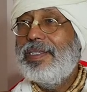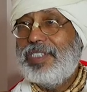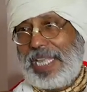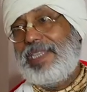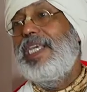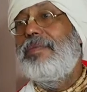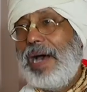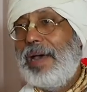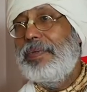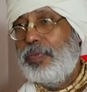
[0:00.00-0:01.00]
Sattvic
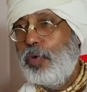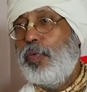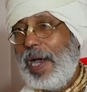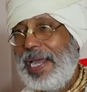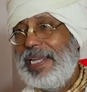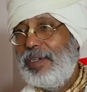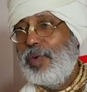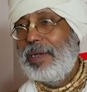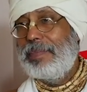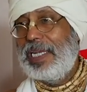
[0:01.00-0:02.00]
bhav, if you find
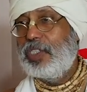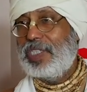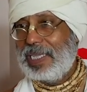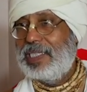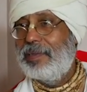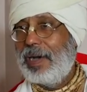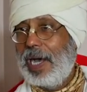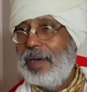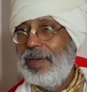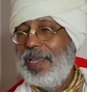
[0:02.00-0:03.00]
one man is sattvic
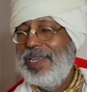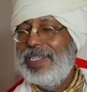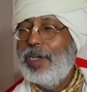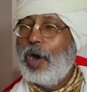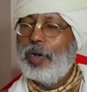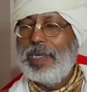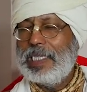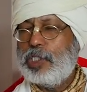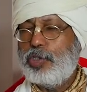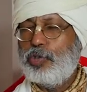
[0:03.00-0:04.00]
bhav, he
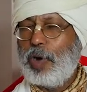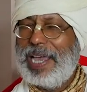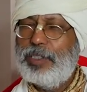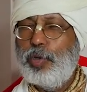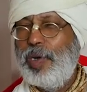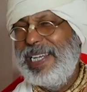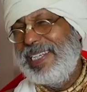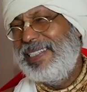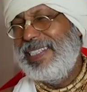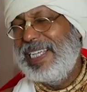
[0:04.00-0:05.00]
always try to
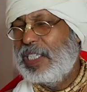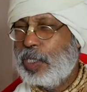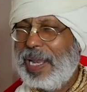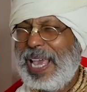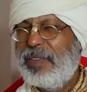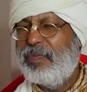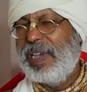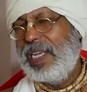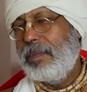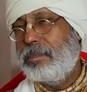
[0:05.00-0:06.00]
lead his life
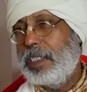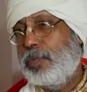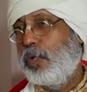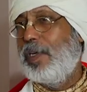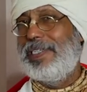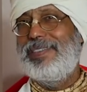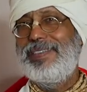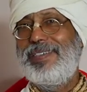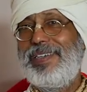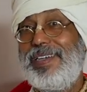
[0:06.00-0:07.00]
very peacefully.
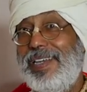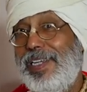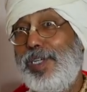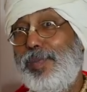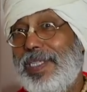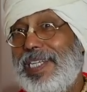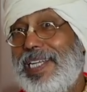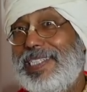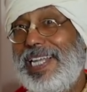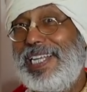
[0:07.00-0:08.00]
He must
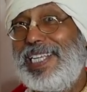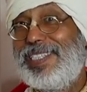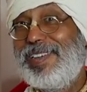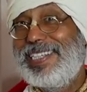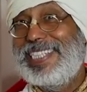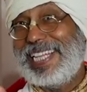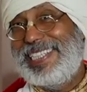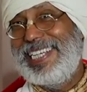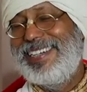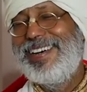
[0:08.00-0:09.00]
understand he is a
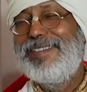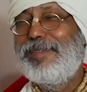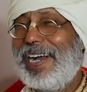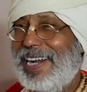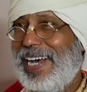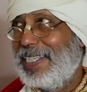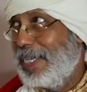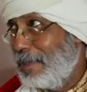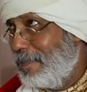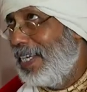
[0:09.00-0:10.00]
sattvic, Maharaj,
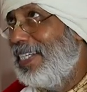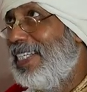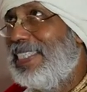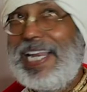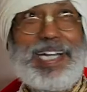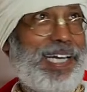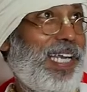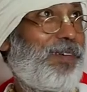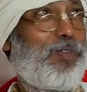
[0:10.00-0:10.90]
very neat and clean,